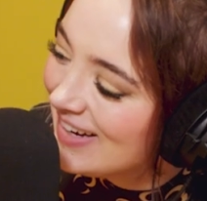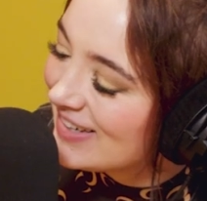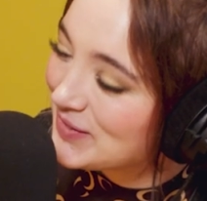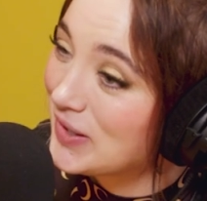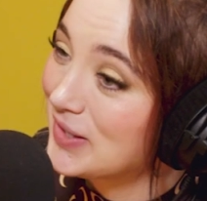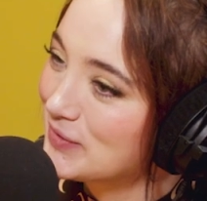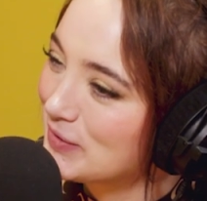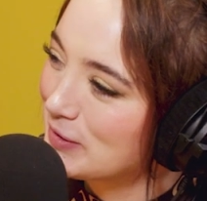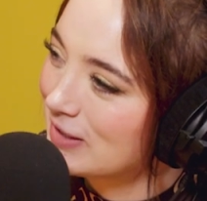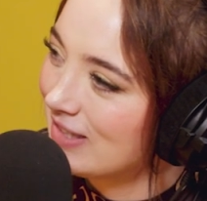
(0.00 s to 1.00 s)
Well, if it
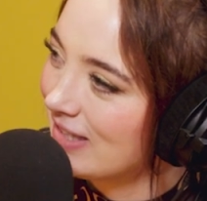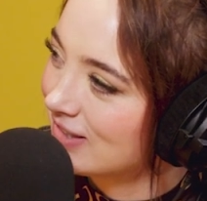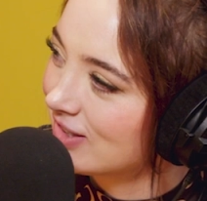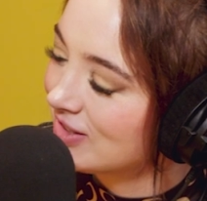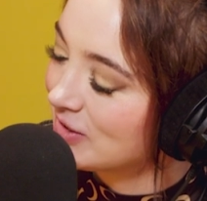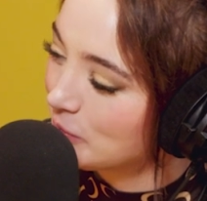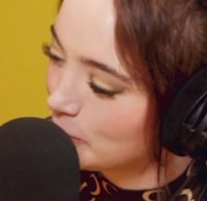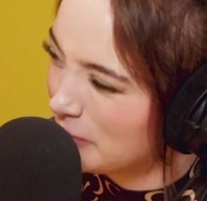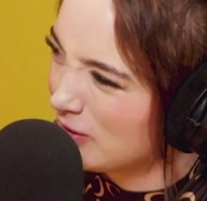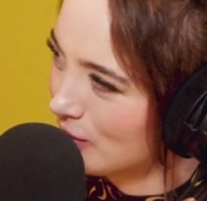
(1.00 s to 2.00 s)
was a red onion, it would
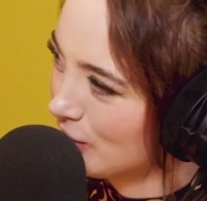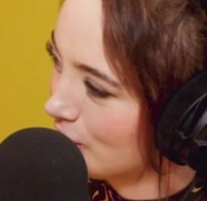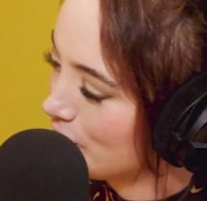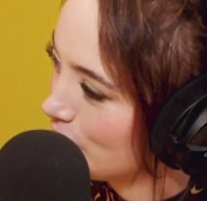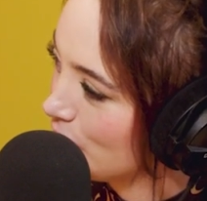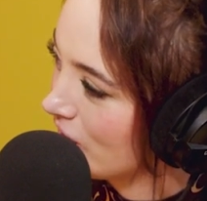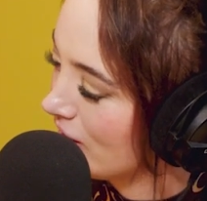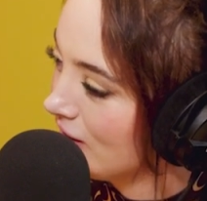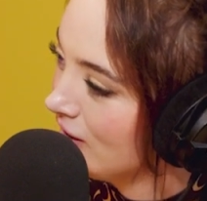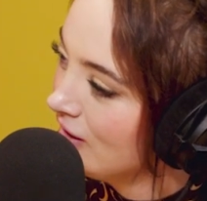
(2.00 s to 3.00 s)
be sort of
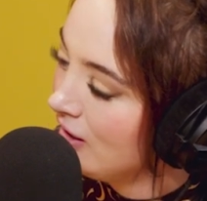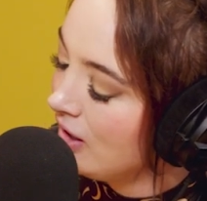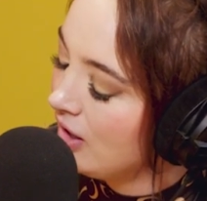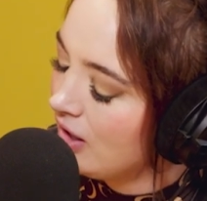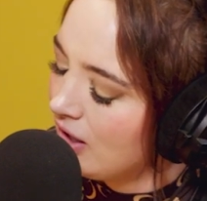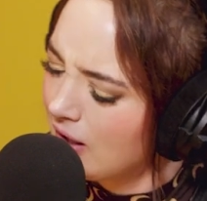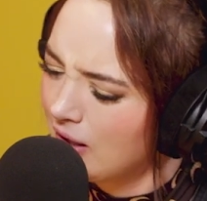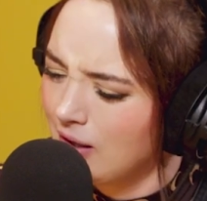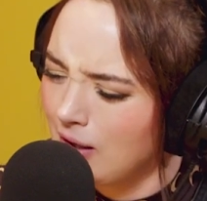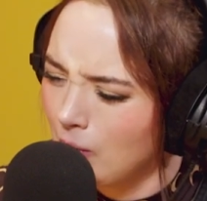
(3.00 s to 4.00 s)
okay.
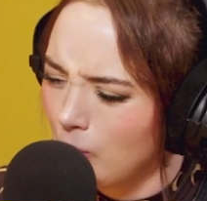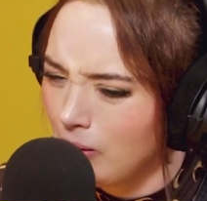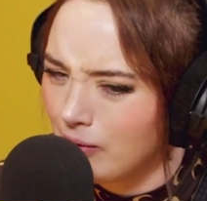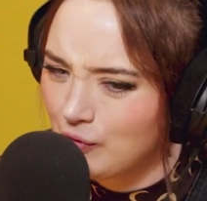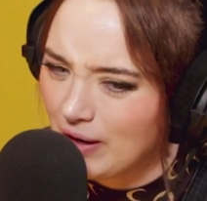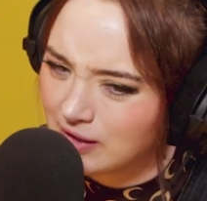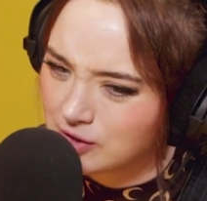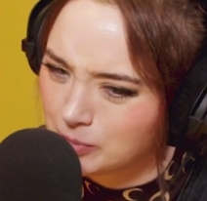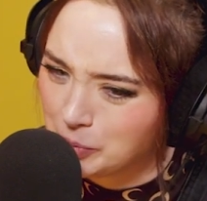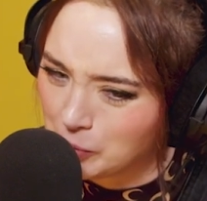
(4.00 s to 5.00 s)
What
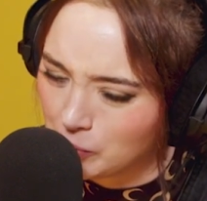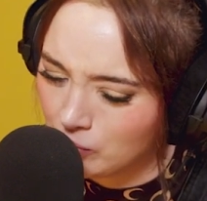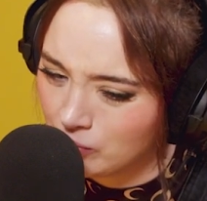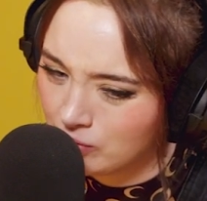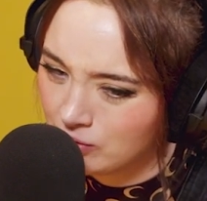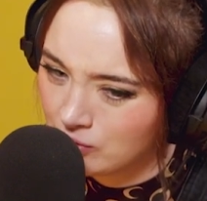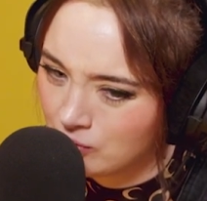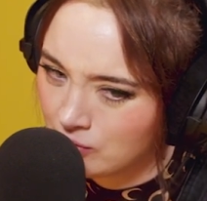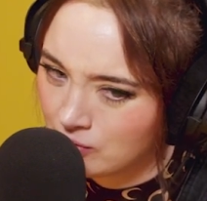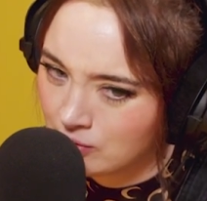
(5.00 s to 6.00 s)
vegetable?
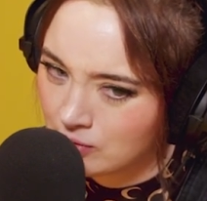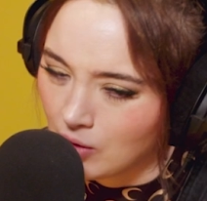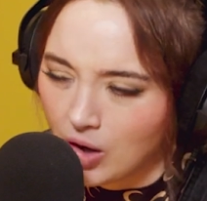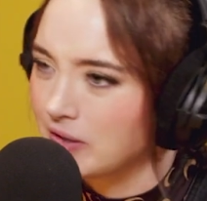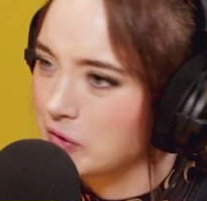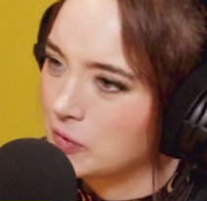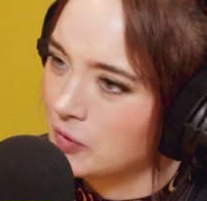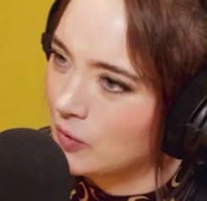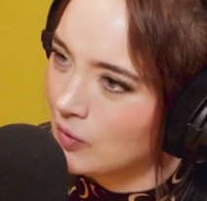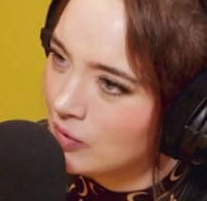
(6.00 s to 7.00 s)
I don't
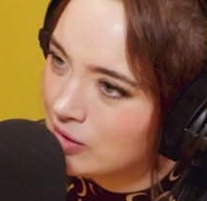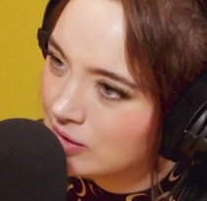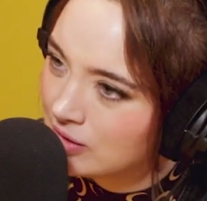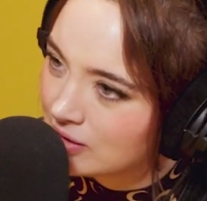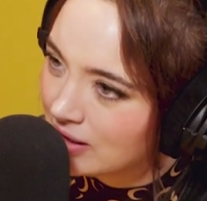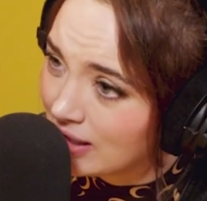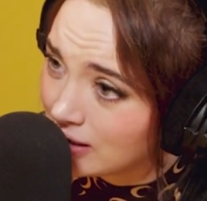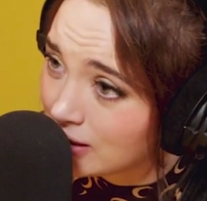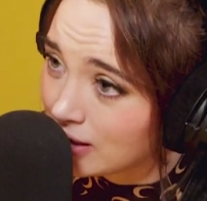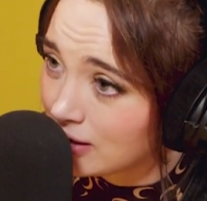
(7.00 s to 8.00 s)
know.
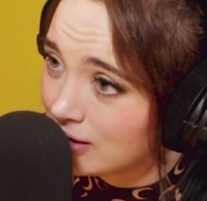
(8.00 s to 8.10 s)
Carrot.